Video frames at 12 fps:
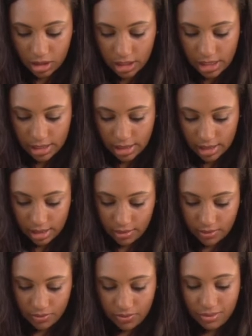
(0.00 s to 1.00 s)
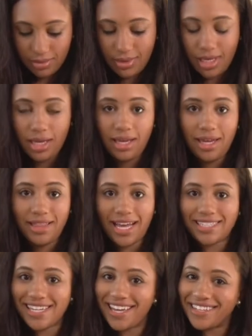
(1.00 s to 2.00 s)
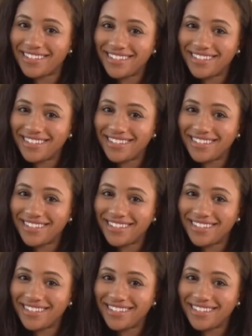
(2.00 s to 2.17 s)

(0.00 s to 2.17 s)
cheese. And that's it.